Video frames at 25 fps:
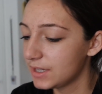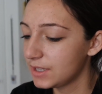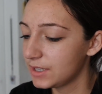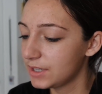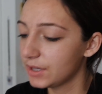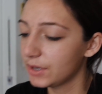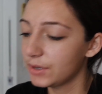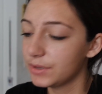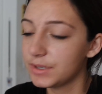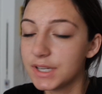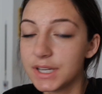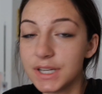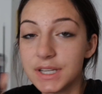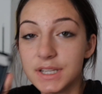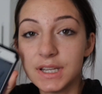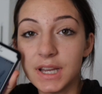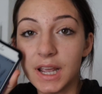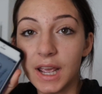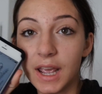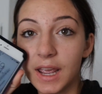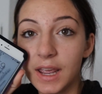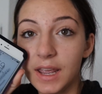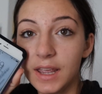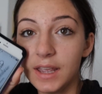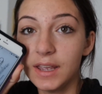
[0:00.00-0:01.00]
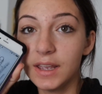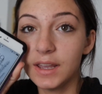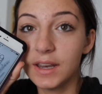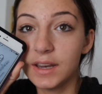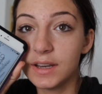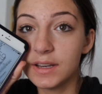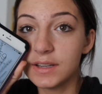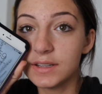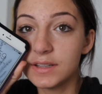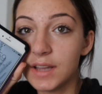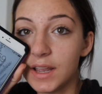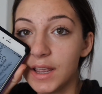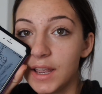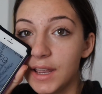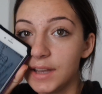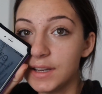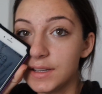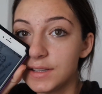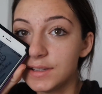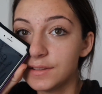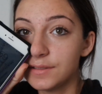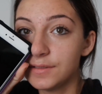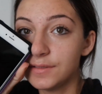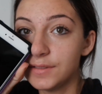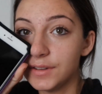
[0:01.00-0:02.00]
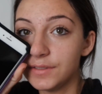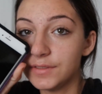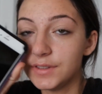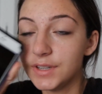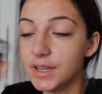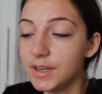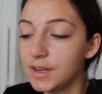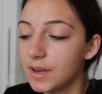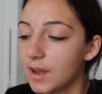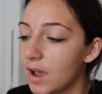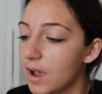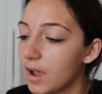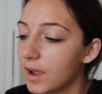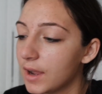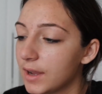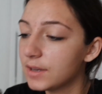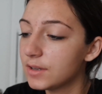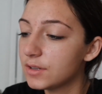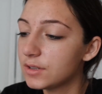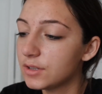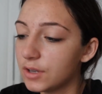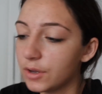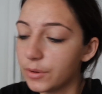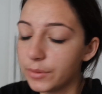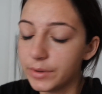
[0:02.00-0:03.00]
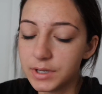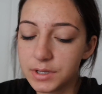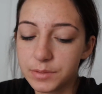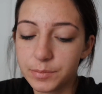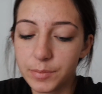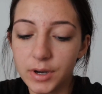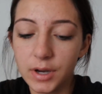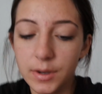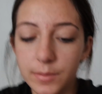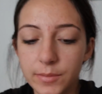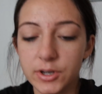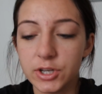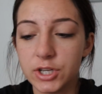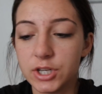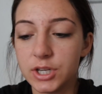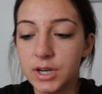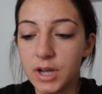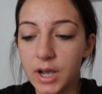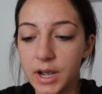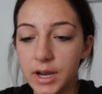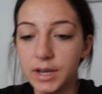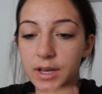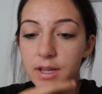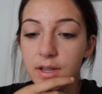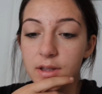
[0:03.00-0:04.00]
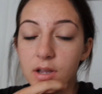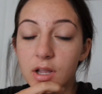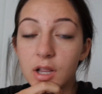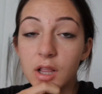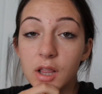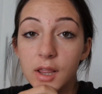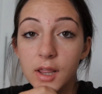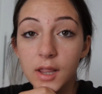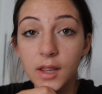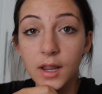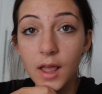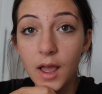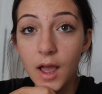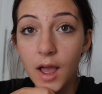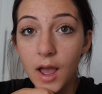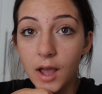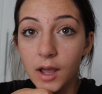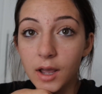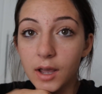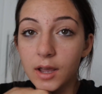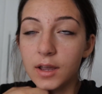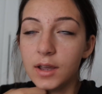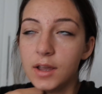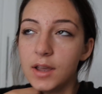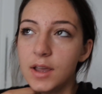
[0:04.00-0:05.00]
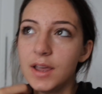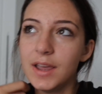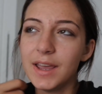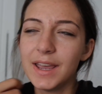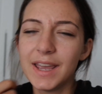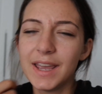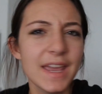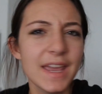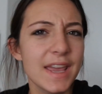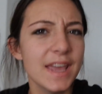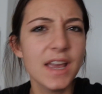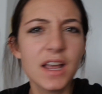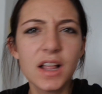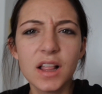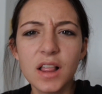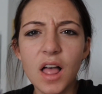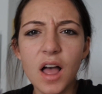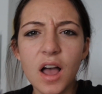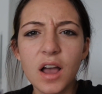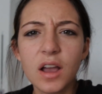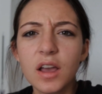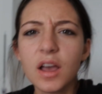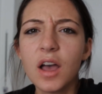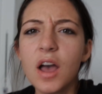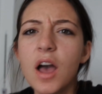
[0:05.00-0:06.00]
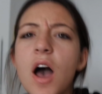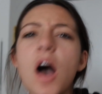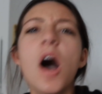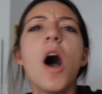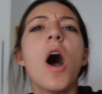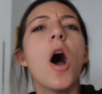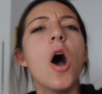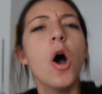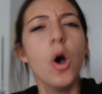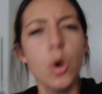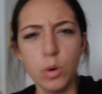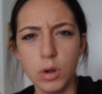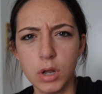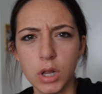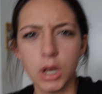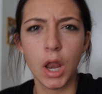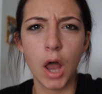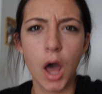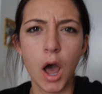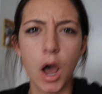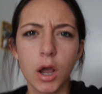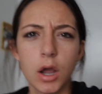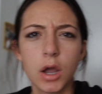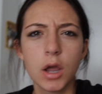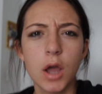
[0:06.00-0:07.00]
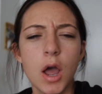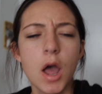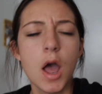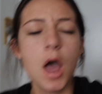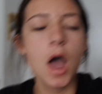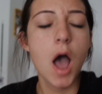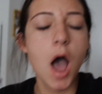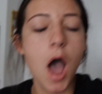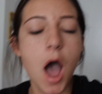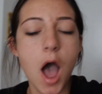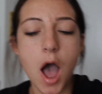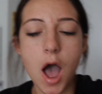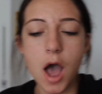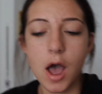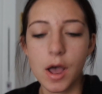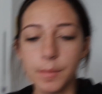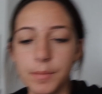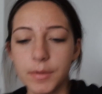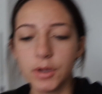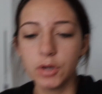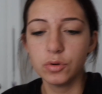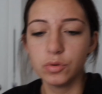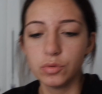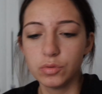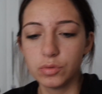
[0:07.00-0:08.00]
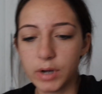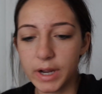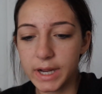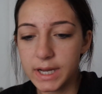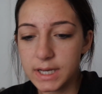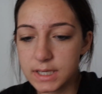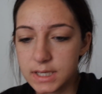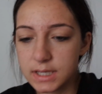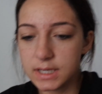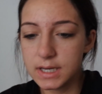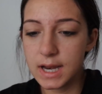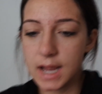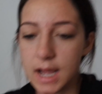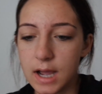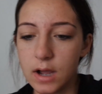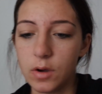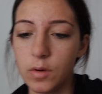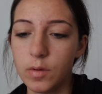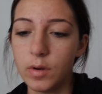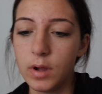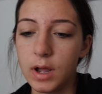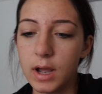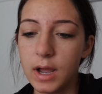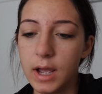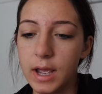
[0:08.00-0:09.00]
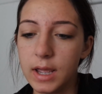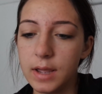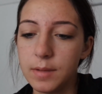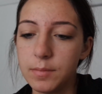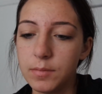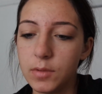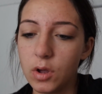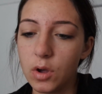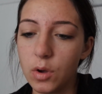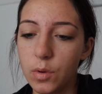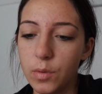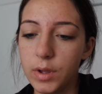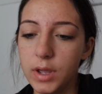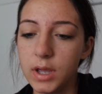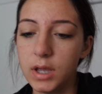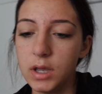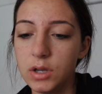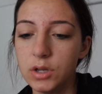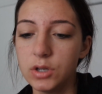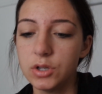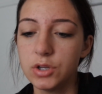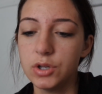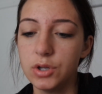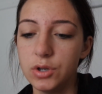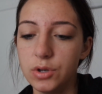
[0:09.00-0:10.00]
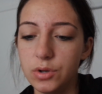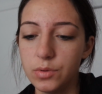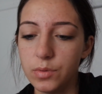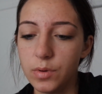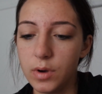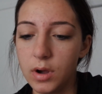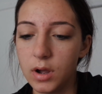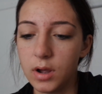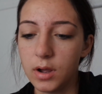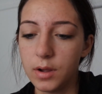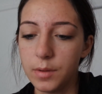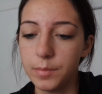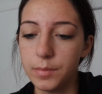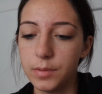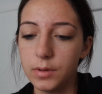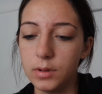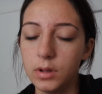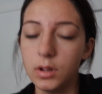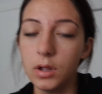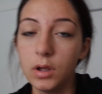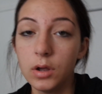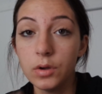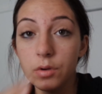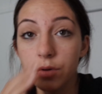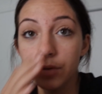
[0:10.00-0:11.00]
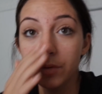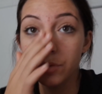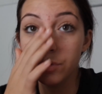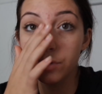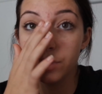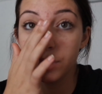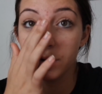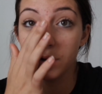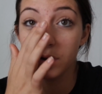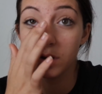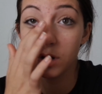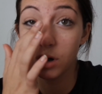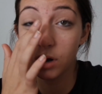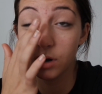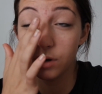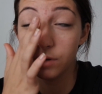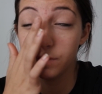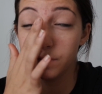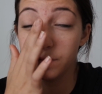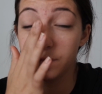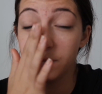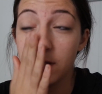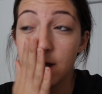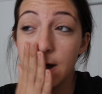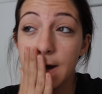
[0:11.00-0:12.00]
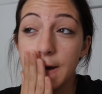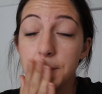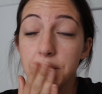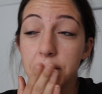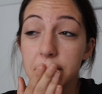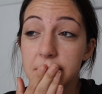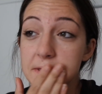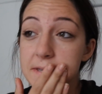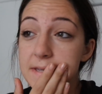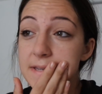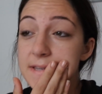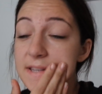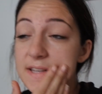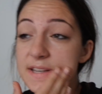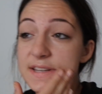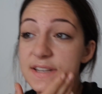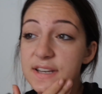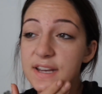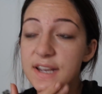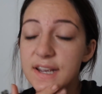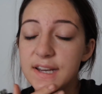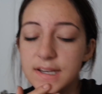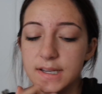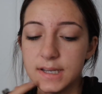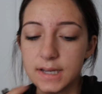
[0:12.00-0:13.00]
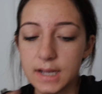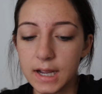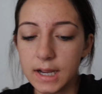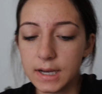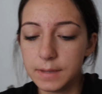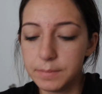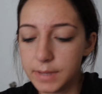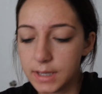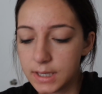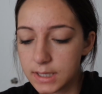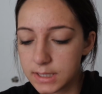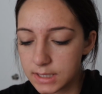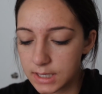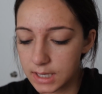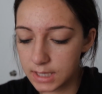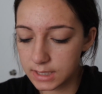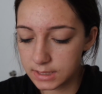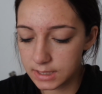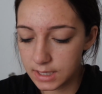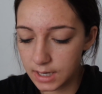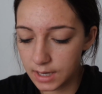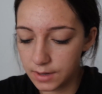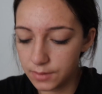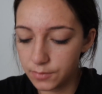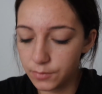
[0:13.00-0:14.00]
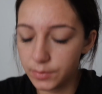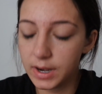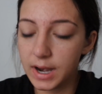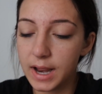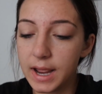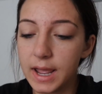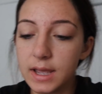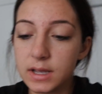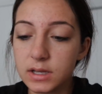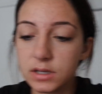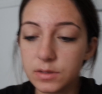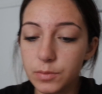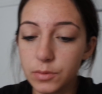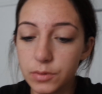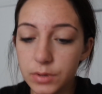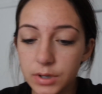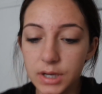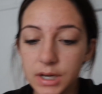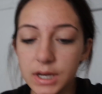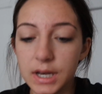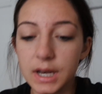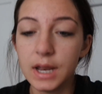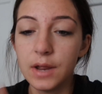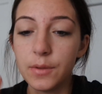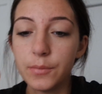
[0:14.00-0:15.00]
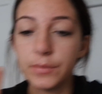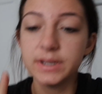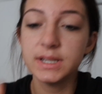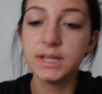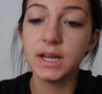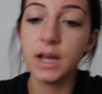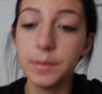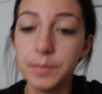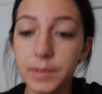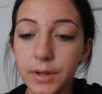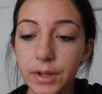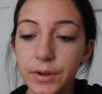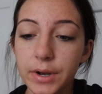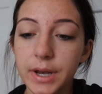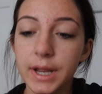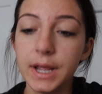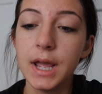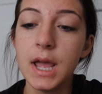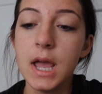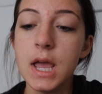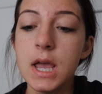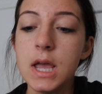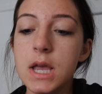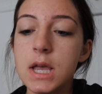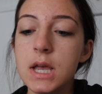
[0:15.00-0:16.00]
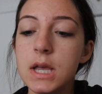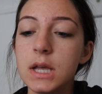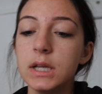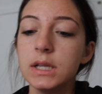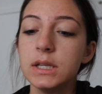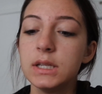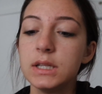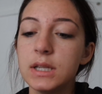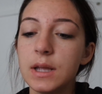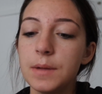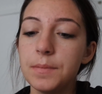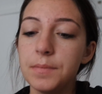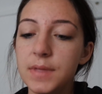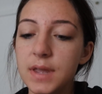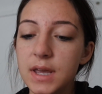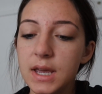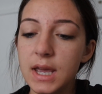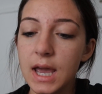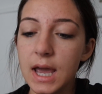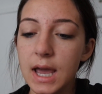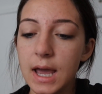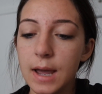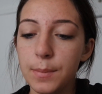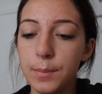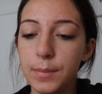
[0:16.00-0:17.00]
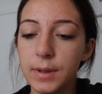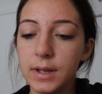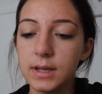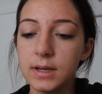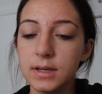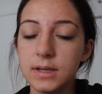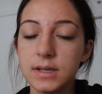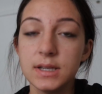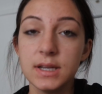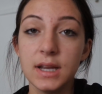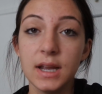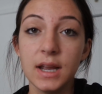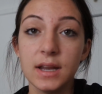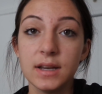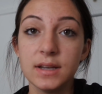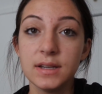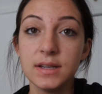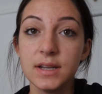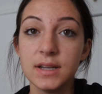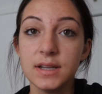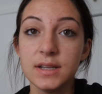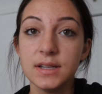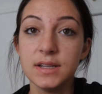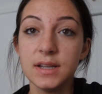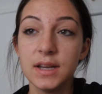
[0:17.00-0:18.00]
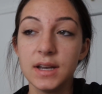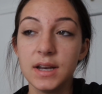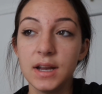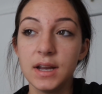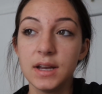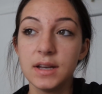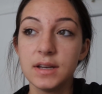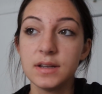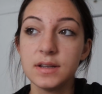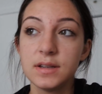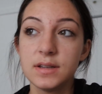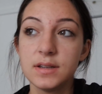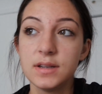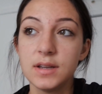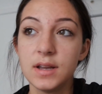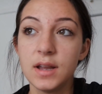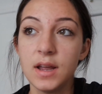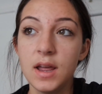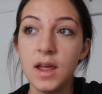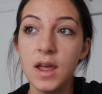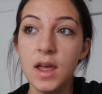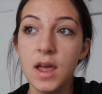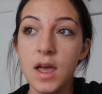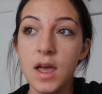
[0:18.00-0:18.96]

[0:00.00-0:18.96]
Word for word: So today it is 8.59 so it's pretty much 9 o'clock, o'clock, o'clock. Um, right now I am going to upload uh, Vlogmas Day 10 because last night when I exported it and went to upload it, something happened and it didn't.